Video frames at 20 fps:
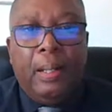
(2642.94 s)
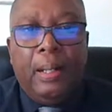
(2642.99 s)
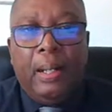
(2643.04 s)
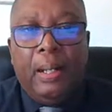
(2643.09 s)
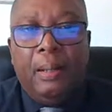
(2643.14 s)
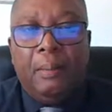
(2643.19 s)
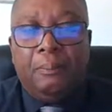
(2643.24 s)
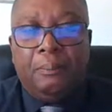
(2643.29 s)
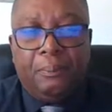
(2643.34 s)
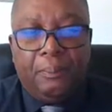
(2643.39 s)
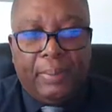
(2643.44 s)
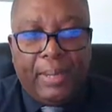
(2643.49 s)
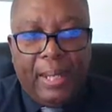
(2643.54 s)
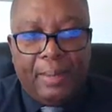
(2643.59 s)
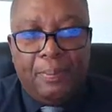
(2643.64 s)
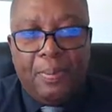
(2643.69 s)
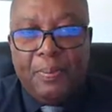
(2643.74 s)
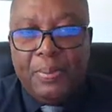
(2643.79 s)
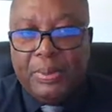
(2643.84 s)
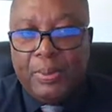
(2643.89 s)
Um,
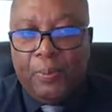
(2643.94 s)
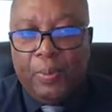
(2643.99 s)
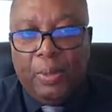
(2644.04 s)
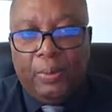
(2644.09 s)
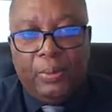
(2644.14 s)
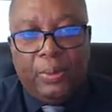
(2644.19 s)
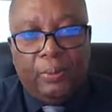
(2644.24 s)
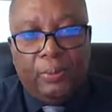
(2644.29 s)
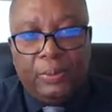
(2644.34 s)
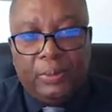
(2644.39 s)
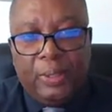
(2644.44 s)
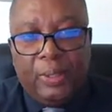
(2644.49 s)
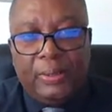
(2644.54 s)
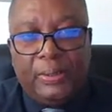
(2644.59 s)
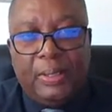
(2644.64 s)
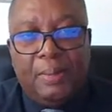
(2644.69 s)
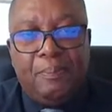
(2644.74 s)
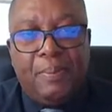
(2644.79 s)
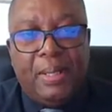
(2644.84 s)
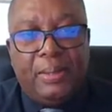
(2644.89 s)
cadmium is a well-known
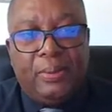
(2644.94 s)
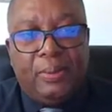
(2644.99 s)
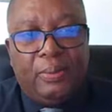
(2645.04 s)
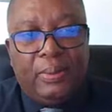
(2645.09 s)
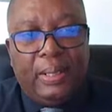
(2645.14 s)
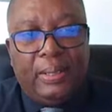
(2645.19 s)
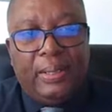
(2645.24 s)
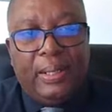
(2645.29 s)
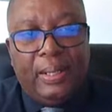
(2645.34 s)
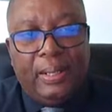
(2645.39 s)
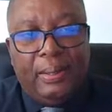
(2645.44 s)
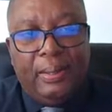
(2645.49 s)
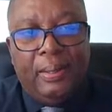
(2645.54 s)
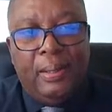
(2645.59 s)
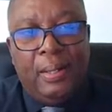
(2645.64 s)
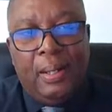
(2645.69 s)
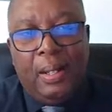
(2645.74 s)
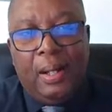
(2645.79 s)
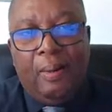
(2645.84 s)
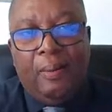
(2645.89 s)
toxic metal, and uh,
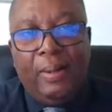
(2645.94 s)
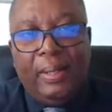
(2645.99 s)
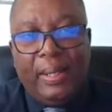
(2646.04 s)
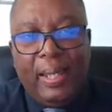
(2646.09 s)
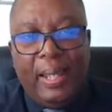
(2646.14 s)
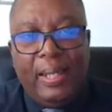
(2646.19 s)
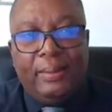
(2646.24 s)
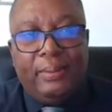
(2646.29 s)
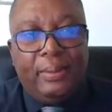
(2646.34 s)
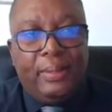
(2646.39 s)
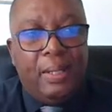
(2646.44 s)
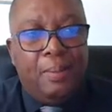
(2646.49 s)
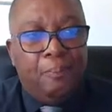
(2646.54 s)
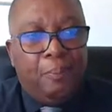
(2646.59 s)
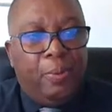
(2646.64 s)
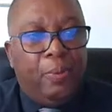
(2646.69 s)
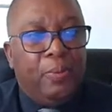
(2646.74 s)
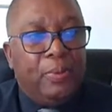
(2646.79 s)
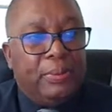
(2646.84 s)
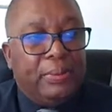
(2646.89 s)
I'll get into the
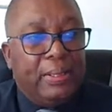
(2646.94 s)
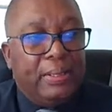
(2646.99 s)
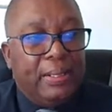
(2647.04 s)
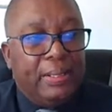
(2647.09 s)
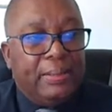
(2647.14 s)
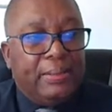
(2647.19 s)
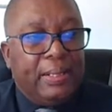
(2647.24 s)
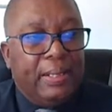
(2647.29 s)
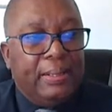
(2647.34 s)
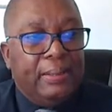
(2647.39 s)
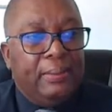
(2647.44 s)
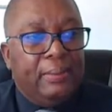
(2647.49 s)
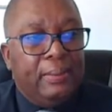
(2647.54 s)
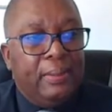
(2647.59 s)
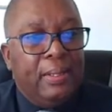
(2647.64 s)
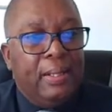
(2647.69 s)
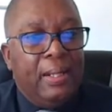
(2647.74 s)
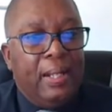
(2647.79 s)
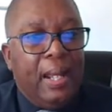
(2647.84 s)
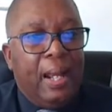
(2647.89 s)
importance of this and
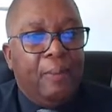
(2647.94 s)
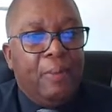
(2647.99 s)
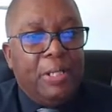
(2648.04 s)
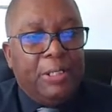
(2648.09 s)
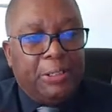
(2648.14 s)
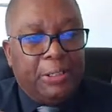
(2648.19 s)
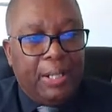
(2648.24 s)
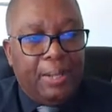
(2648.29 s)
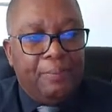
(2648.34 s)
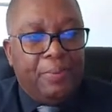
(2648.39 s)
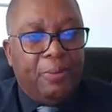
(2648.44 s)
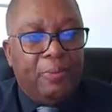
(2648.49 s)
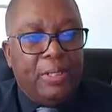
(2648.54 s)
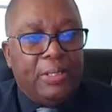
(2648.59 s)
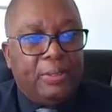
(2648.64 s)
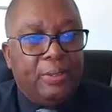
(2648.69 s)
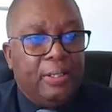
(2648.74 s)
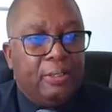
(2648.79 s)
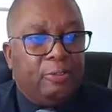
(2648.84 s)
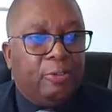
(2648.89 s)
how it shaped the
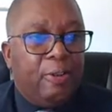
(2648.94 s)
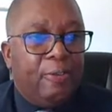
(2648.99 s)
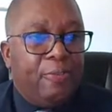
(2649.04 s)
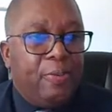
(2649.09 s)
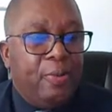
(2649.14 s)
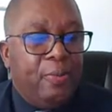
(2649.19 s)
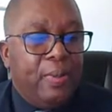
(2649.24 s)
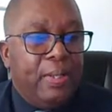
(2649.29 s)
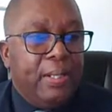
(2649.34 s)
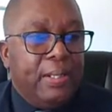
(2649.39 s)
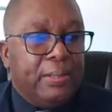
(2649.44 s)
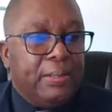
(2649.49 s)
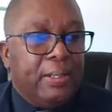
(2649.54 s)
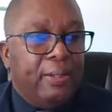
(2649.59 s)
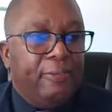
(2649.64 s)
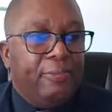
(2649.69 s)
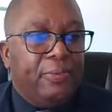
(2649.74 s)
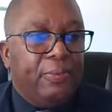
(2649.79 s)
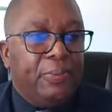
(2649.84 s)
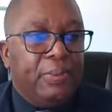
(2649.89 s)
research for a few years
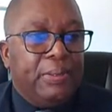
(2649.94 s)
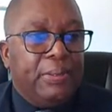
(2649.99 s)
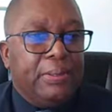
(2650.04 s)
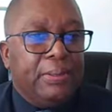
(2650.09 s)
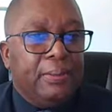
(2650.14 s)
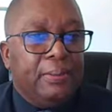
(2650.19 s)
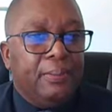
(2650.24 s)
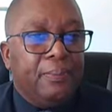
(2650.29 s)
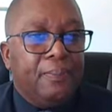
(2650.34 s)
afterwards.